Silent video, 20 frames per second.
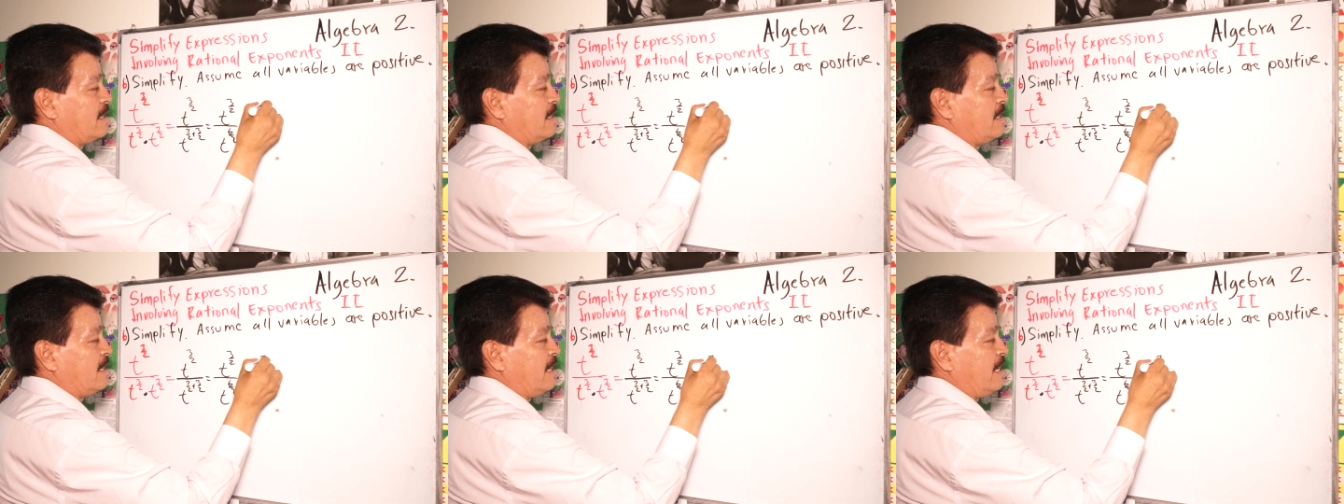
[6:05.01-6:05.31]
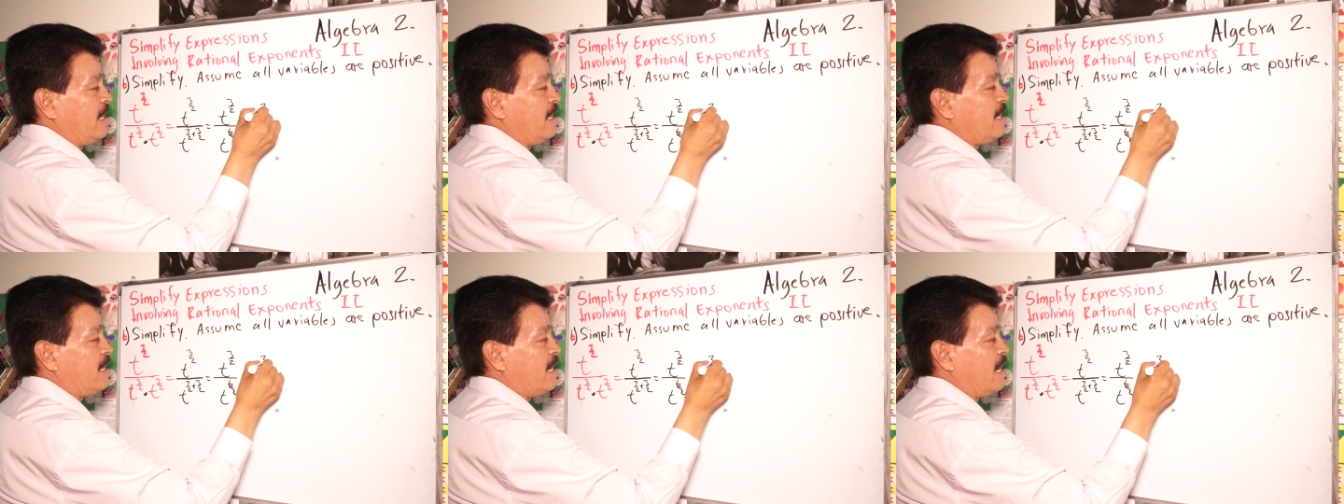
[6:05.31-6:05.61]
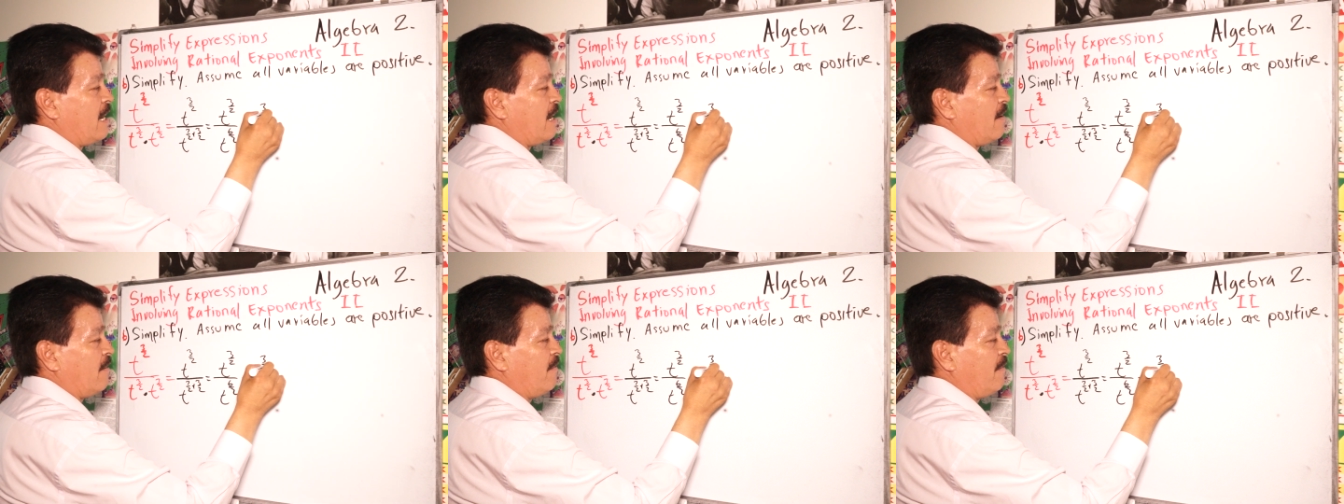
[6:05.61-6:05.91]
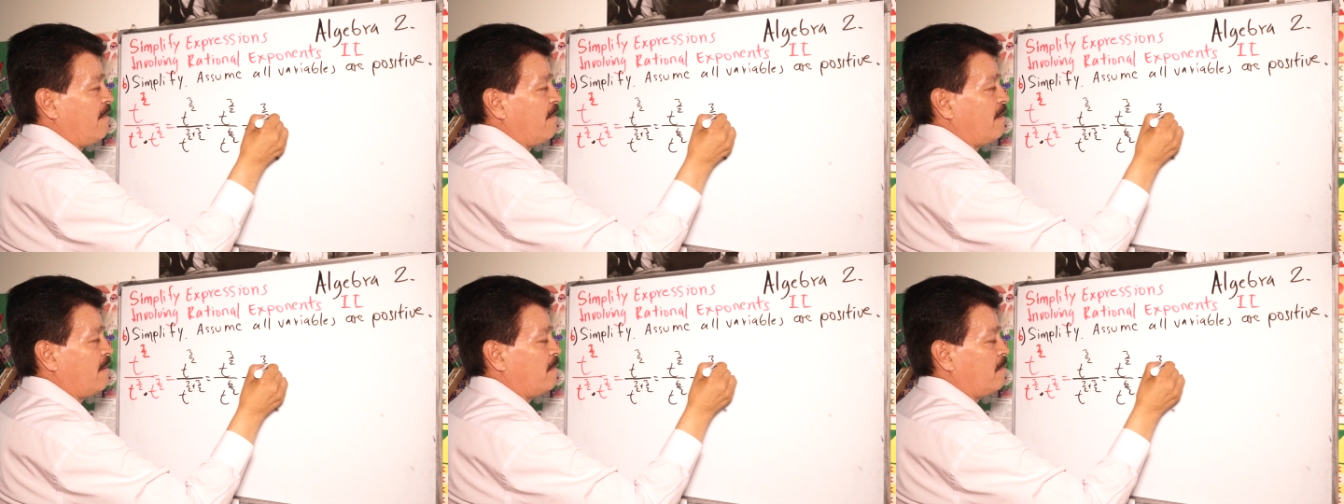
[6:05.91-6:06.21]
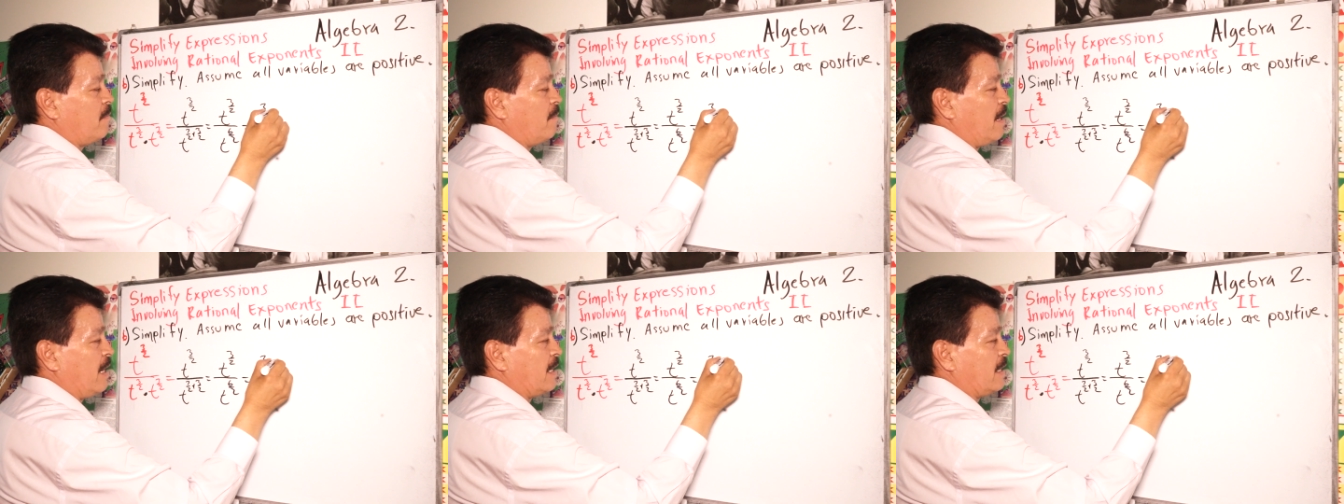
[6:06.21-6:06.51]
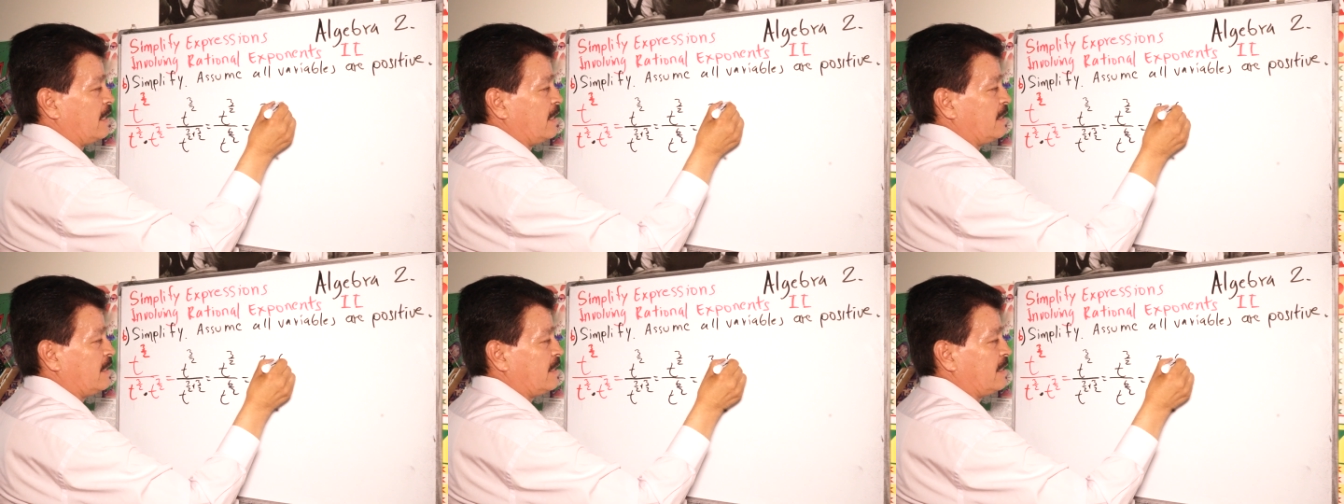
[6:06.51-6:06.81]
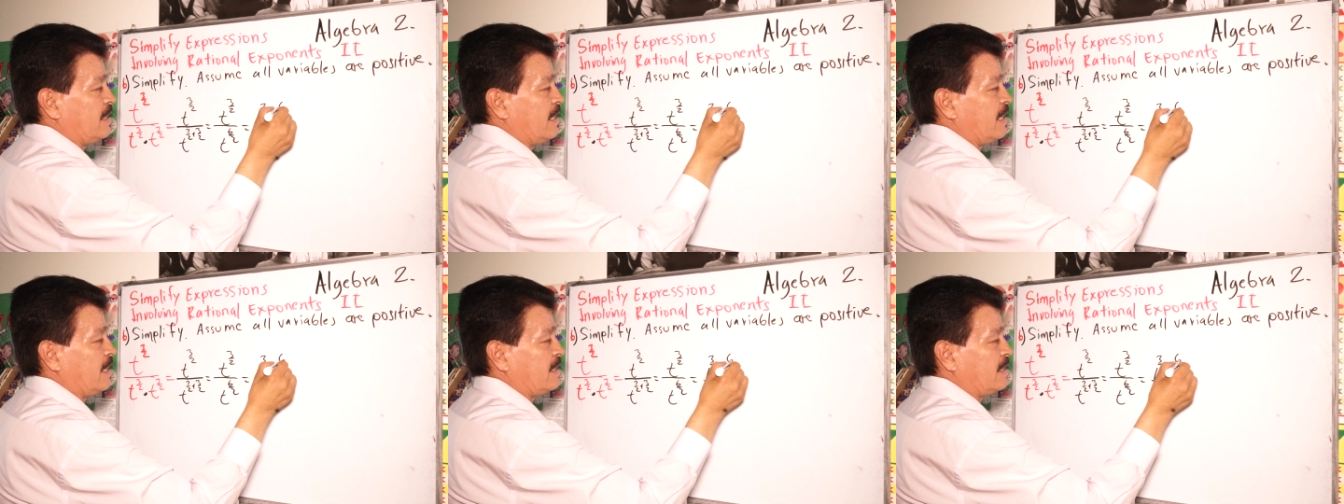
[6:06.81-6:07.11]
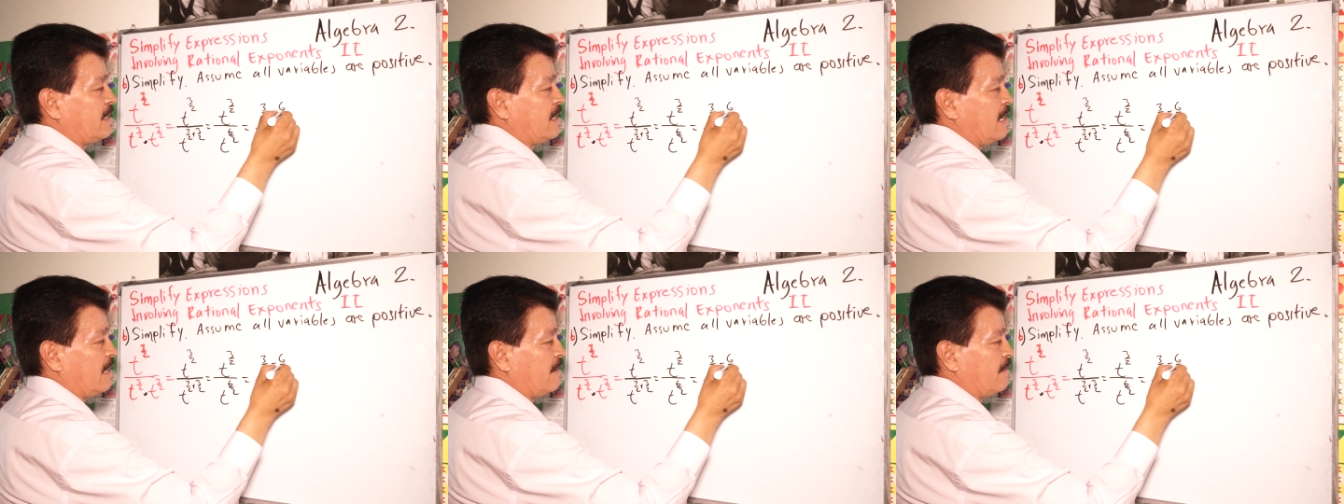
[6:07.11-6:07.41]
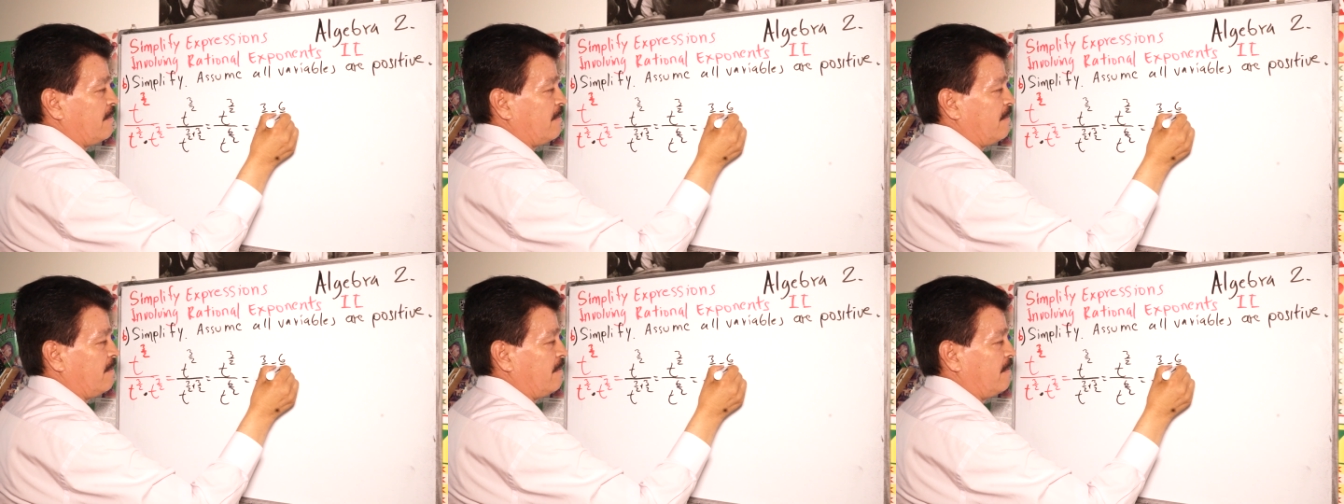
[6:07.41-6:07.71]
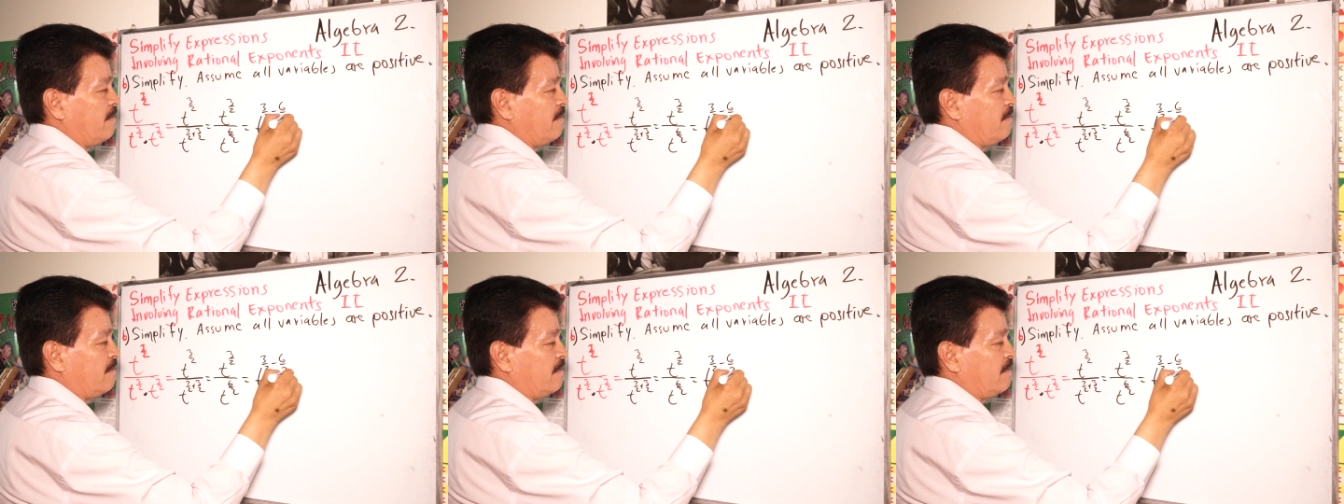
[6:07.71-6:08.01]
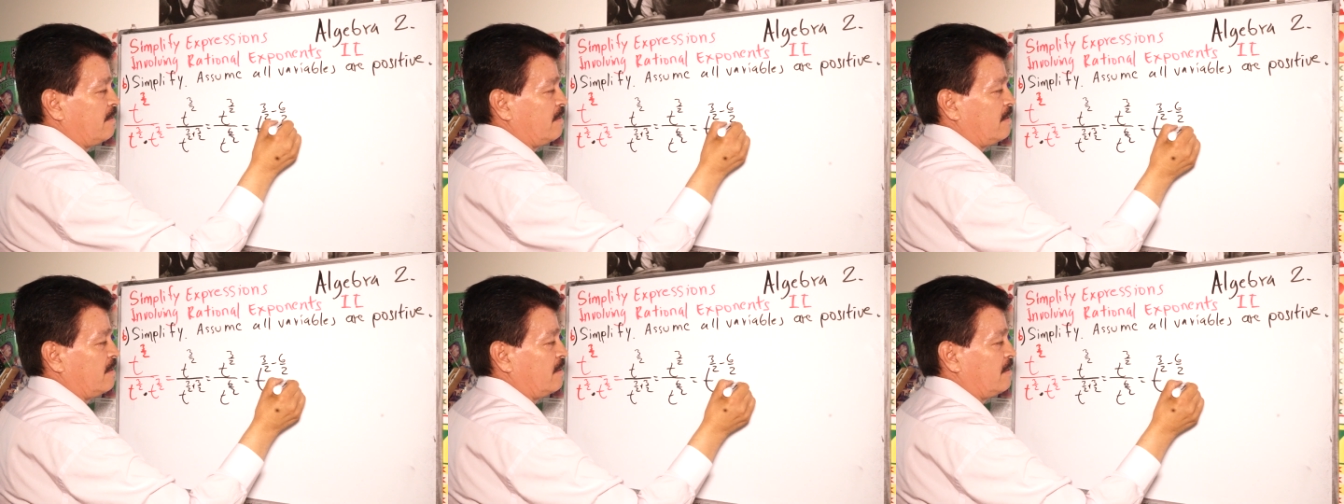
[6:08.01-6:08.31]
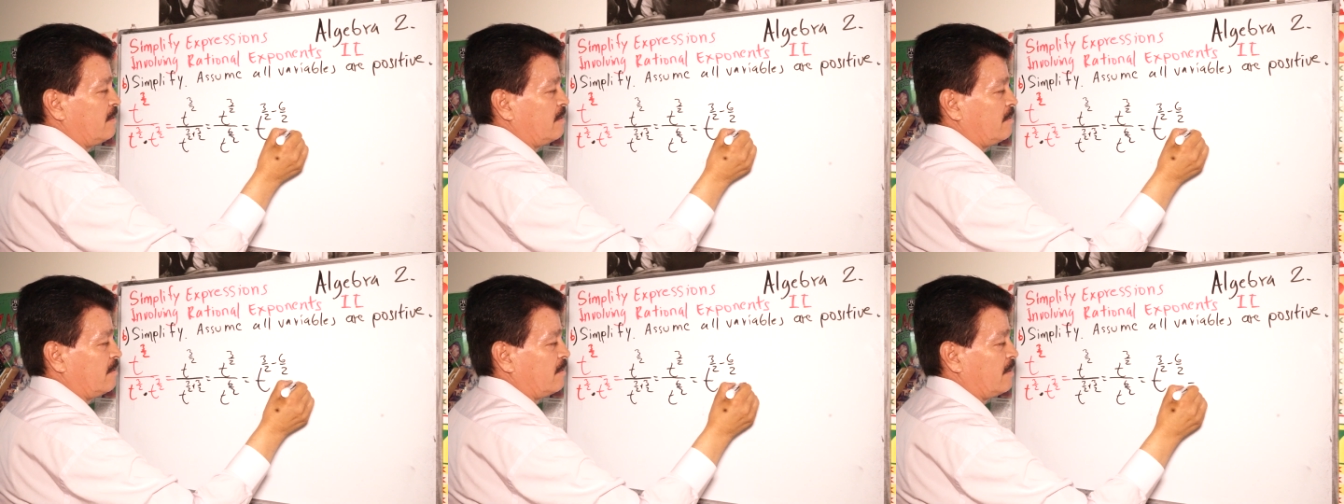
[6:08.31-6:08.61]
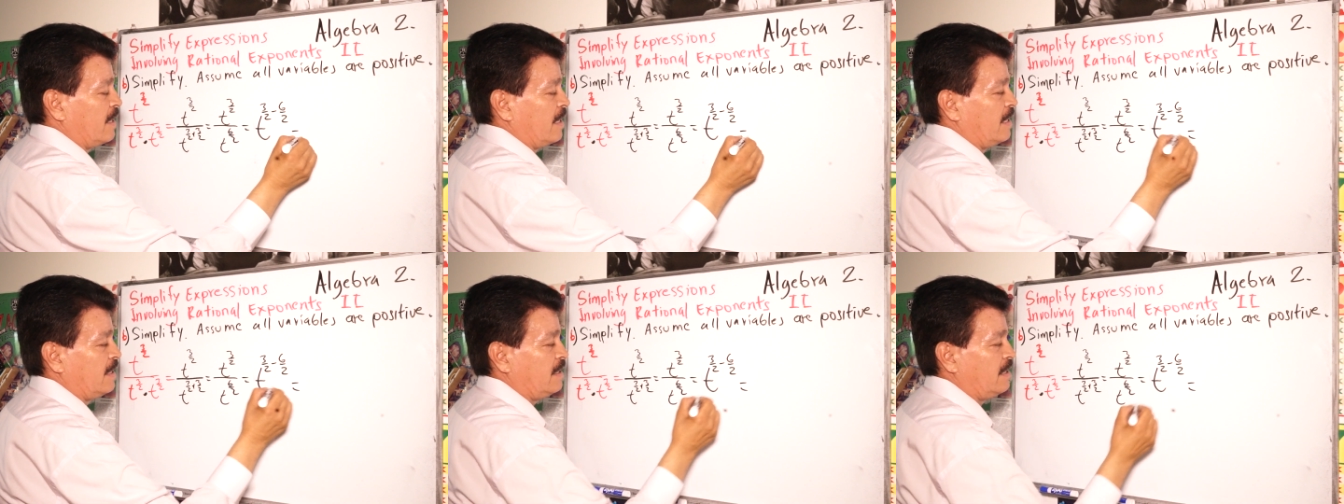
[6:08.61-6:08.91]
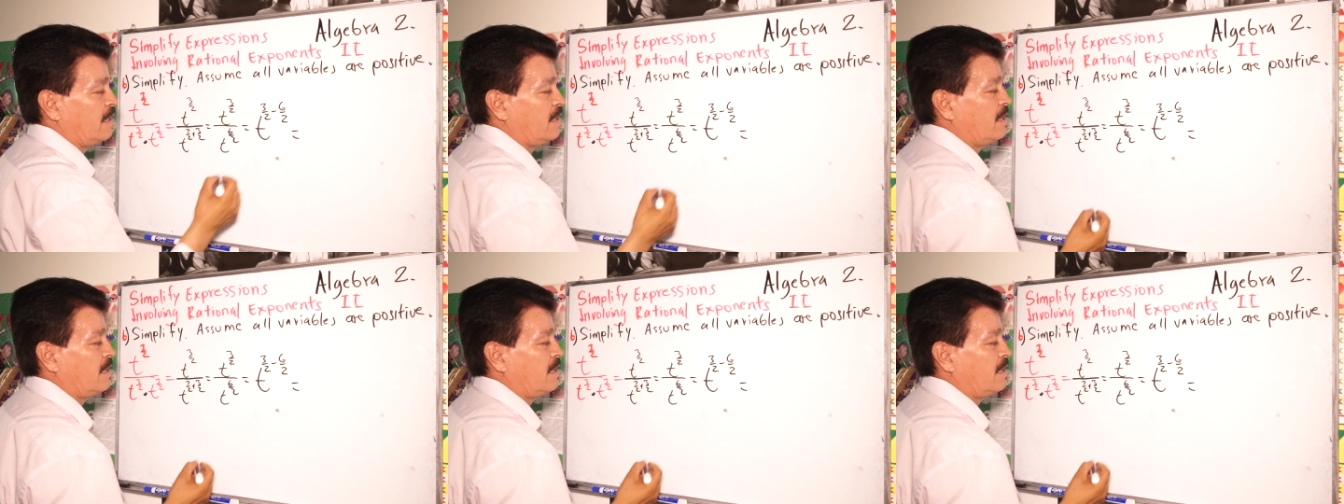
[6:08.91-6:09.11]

3 half minus 6 half. Right?